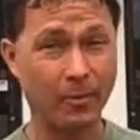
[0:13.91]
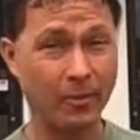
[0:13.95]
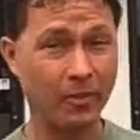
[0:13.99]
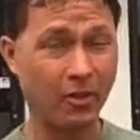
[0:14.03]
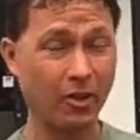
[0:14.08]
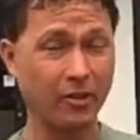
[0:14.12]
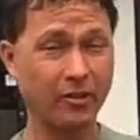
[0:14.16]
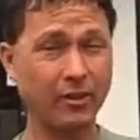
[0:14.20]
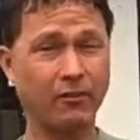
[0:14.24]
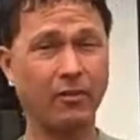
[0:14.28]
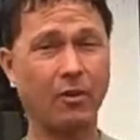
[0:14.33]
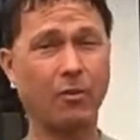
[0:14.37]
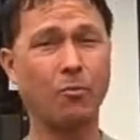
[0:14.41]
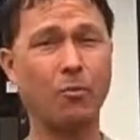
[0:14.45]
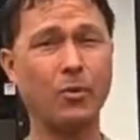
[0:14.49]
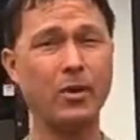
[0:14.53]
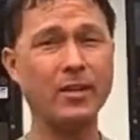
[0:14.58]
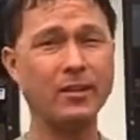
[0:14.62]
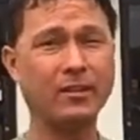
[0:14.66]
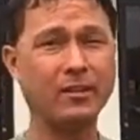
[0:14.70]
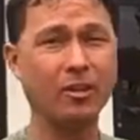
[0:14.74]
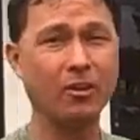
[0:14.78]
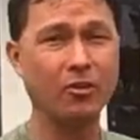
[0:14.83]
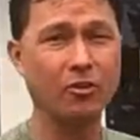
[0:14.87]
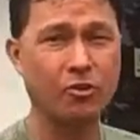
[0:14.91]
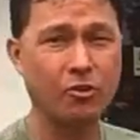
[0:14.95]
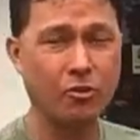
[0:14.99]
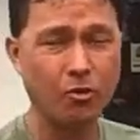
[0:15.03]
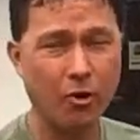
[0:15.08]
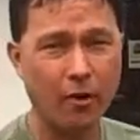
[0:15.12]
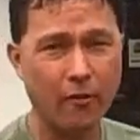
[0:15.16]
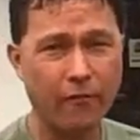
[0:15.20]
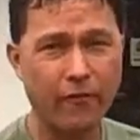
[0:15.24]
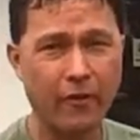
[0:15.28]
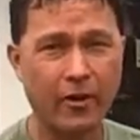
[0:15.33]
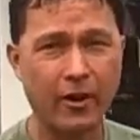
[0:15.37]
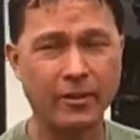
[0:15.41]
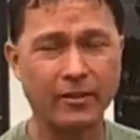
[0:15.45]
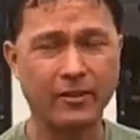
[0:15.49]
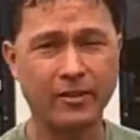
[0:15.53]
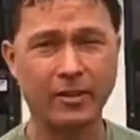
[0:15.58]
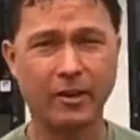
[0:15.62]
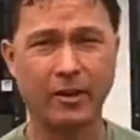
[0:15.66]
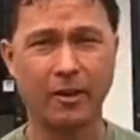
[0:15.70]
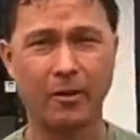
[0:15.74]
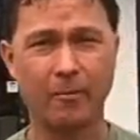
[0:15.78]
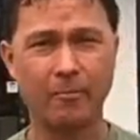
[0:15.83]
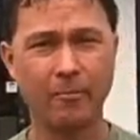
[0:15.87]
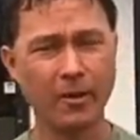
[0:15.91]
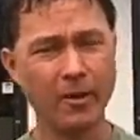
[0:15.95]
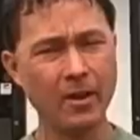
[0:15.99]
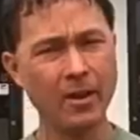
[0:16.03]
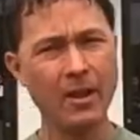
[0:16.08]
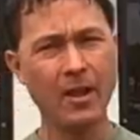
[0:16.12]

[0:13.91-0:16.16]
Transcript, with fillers: but they also have a retail storefront here.